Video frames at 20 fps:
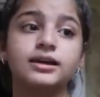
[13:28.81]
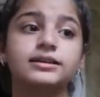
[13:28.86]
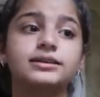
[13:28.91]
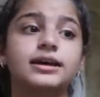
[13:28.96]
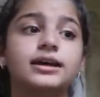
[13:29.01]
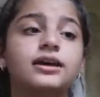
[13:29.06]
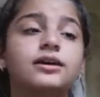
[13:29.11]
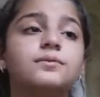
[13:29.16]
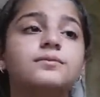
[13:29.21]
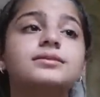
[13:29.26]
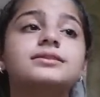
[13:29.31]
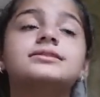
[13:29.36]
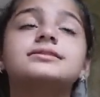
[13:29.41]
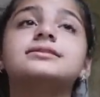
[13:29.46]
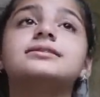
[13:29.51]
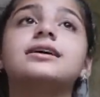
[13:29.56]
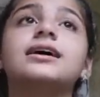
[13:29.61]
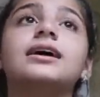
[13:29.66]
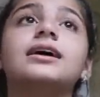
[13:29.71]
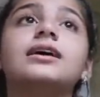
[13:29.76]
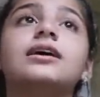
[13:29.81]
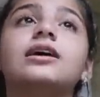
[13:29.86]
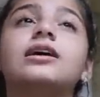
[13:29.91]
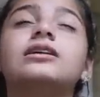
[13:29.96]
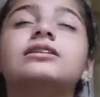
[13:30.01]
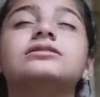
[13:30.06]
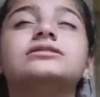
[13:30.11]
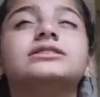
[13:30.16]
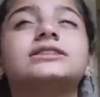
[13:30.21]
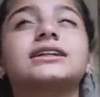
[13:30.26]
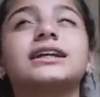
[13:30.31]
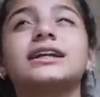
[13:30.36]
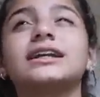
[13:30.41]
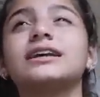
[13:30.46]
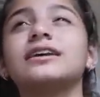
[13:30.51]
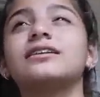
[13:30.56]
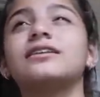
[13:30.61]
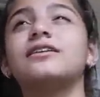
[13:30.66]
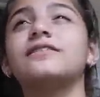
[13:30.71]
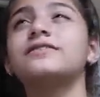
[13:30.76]
They always say, oh, you're
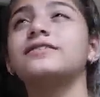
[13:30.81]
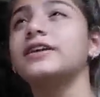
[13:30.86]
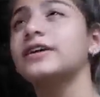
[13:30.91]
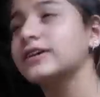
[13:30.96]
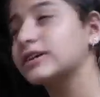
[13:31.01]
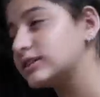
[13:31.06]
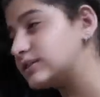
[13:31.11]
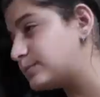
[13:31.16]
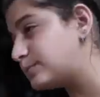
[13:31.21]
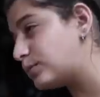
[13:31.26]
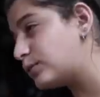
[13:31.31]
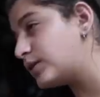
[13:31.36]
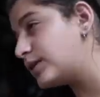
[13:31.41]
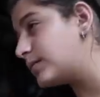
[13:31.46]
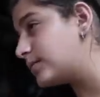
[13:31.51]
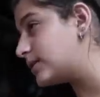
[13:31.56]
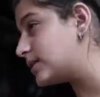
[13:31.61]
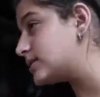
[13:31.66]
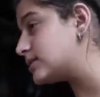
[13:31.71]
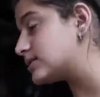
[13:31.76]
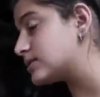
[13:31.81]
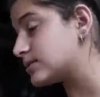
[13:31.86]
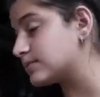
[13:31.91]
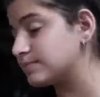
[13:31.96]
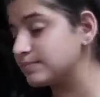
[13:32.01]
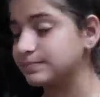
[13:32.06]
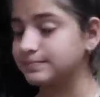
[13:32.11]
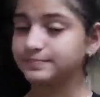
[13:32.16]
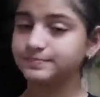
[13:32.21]
getting it off next appointment?